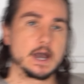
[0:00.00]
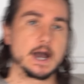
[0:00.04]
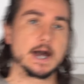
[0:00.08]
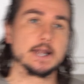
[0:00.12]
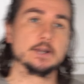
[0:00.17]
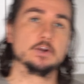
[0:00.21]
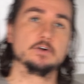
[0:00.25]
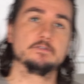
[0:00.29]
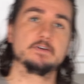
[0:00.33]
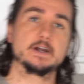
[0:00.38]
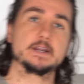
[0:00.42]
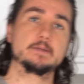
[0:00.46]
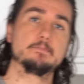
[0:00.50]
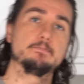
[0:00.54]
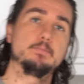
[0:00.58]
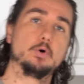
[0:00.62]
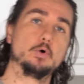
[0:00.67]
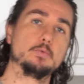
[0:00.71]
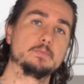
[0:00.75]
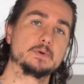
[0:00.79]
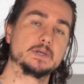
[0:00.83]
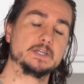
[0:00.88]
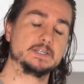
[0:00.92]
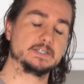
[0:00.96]
I love adding
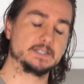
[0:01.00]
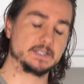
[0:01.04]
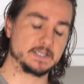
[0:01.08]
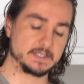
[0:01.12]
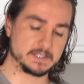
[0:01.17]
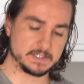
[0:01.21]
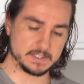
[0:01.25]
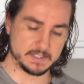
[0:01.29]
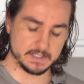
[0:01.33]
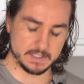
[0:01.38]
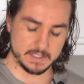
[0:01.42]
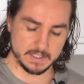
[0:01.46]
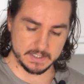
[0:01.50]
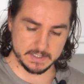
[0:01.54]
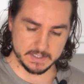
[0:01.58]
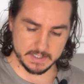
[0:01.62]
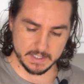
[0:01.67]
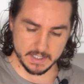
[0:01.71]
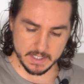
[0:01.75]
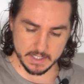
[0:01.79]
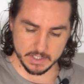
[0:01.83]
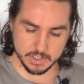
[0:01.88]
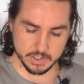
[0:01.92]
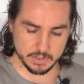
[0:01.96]
pumpkin seeds to this
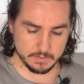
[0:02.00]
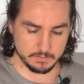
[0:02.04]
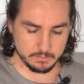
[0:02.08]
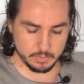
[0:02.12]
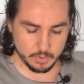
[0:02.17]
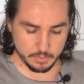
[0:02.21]
dish.